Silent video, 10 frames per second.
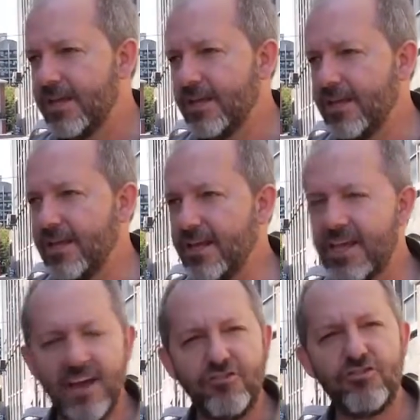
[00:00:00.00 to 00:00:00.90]

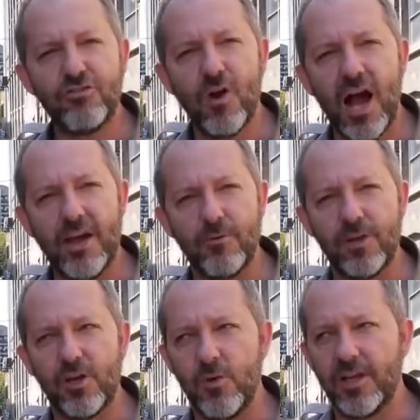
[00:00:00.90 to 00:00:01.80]
it catches your eye
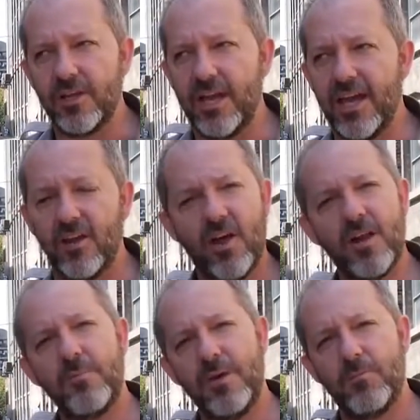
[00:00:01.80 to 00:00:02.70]
really quickly, and a
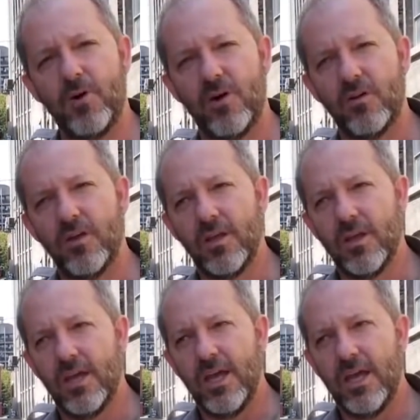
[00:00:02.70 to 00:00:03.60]
lot of people
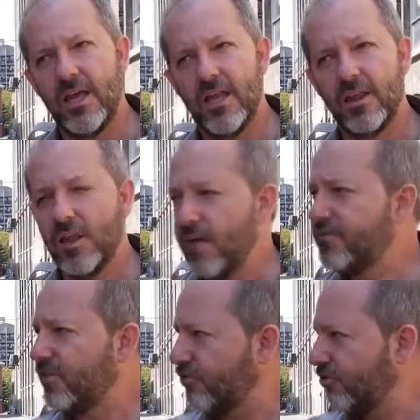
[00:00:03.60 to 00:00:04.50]

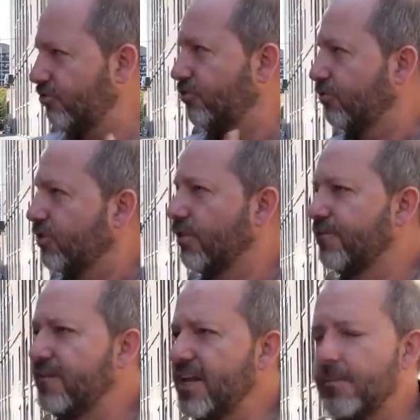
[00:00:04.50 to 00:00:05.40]
love to just shoot the
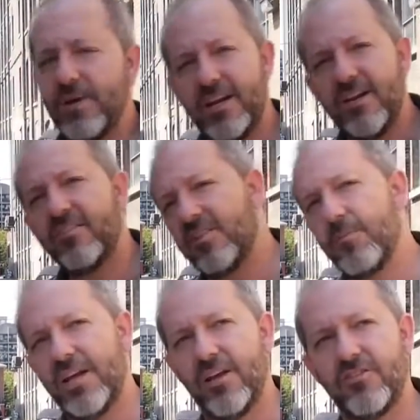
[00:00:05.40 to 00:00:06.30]
graffiti, but it is
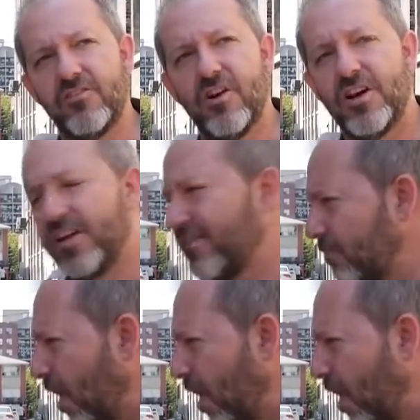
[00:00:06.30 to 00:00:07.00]
somebody else's art, and